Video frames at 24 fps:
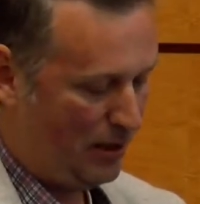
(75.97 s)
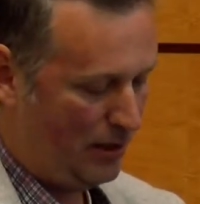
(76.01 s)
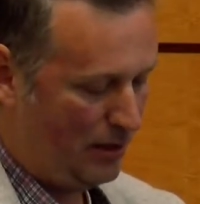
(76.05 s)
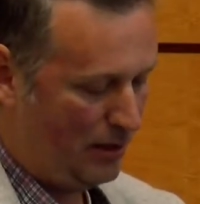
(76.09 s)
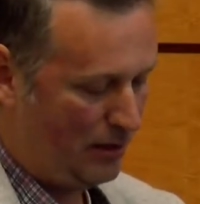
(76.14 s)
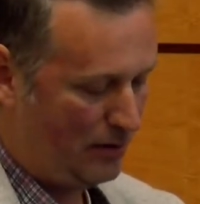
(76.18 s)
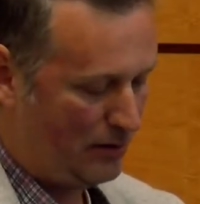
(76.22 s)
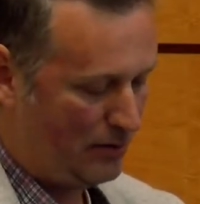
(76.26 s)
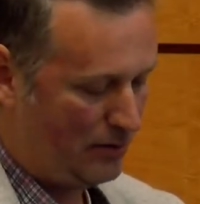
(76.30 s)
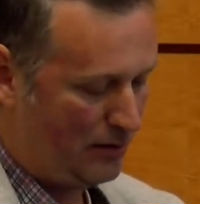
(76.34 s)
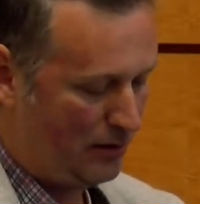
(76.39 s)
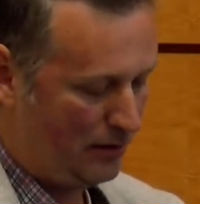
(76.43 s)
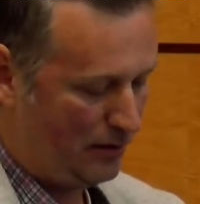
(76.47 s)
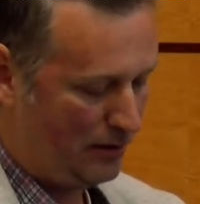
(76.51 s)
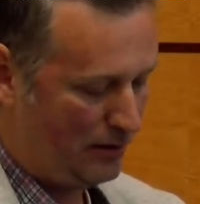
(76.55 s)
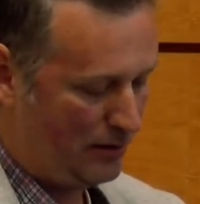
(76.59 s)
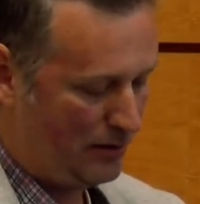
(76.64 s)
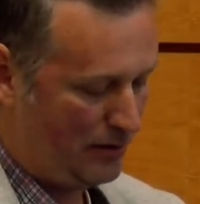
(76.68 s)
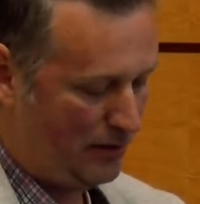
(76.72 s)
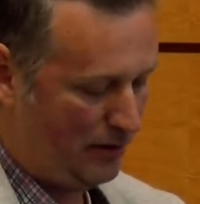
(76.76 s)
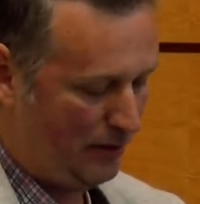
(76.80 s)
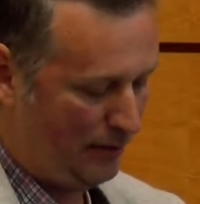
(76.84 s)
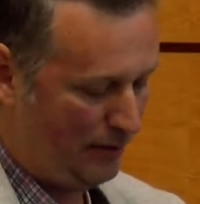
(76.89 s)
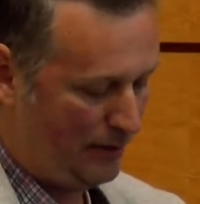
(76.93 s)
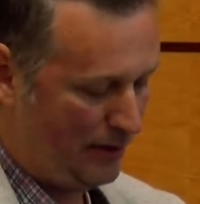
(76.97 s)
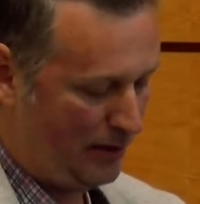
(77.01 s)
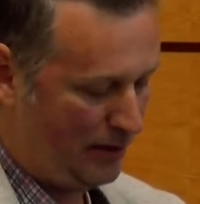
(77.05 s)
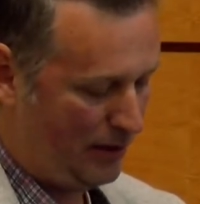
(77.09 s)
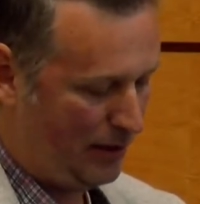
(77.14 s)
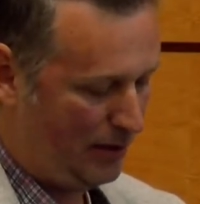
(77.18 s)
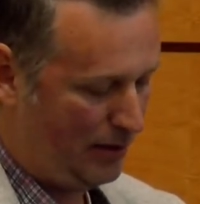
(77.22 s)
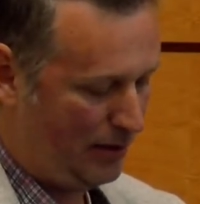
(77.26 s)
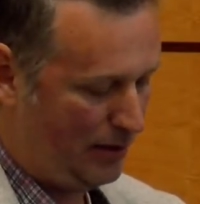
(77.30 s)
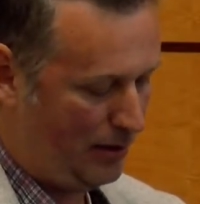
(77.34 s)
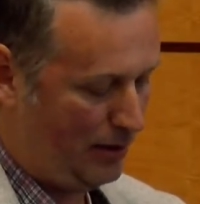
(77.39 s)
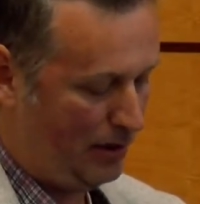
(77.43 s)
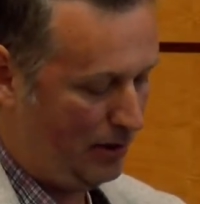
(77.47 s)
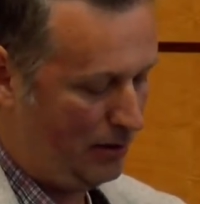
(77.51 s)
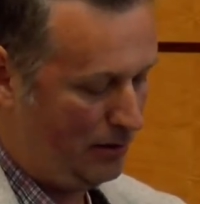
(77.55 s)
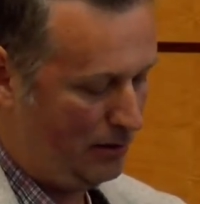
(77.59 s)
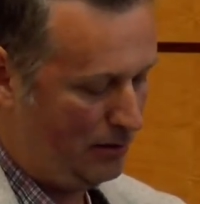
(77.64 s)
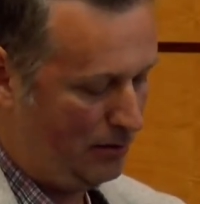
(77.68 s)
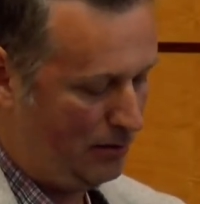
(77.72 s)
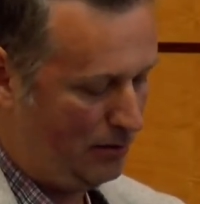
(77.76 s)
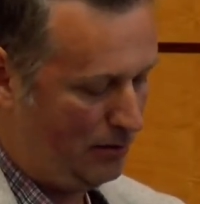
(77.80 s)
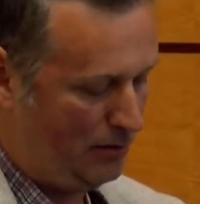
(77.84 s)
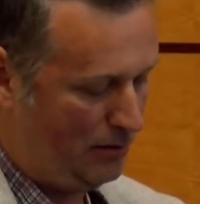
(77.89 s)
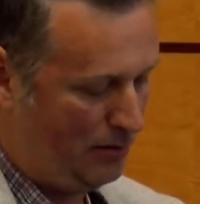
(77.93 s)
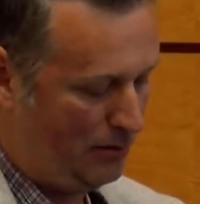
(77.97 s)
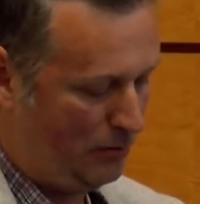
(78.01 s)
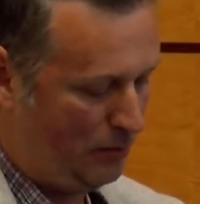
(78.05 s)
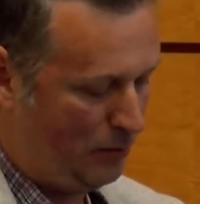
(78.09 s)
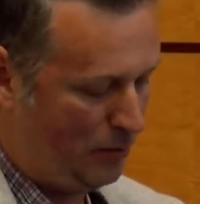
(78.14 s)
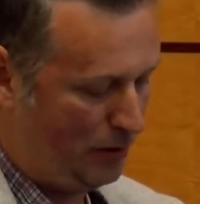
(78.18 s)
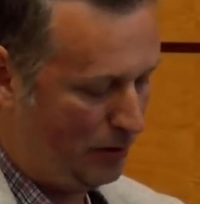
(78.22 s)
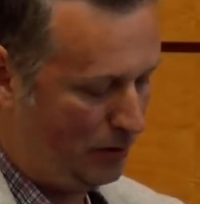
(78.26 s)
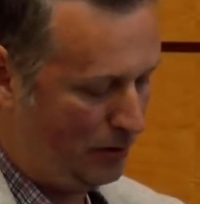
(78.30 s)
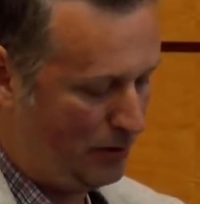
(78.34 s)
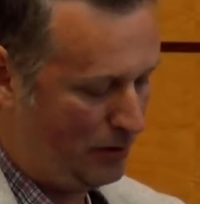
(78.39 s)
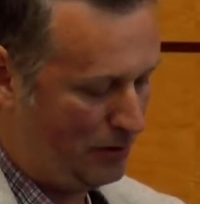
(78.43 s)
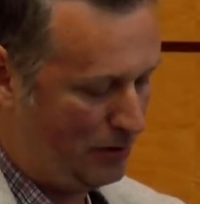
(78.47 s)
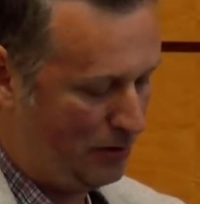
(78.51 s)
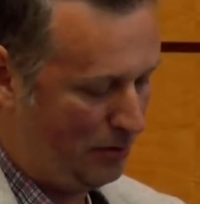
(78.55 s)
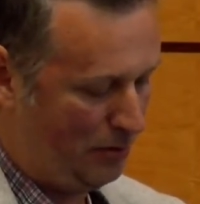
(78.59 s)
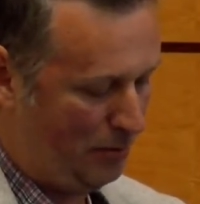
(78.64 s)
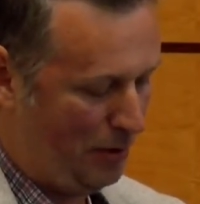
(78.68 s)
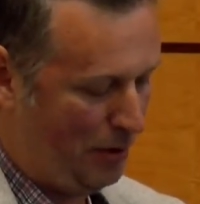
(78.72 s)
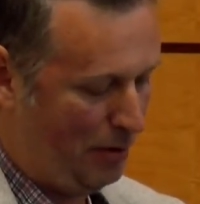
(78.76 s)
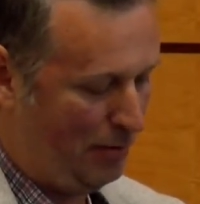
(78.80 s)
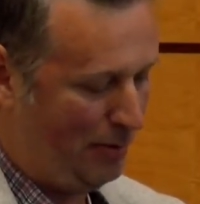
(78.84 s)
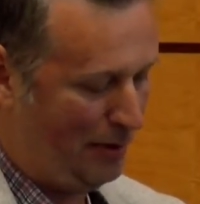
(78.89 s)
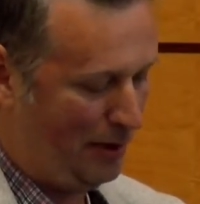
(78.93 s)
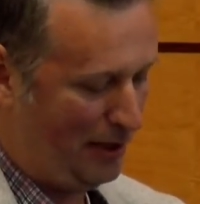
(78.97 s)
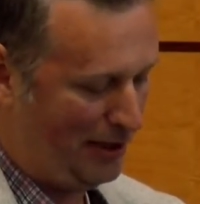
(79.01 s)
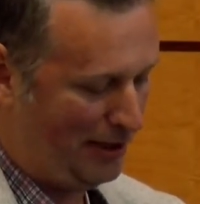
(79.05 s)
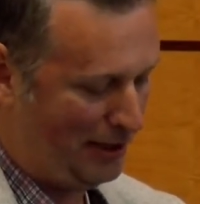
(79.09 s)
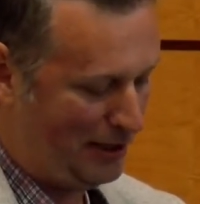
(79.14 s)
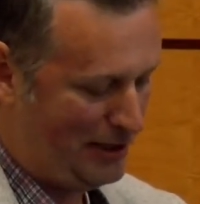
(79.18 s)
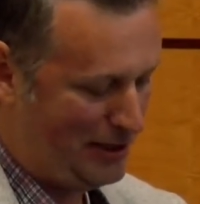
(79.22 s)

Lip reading: So let's see if I can work this appropriately.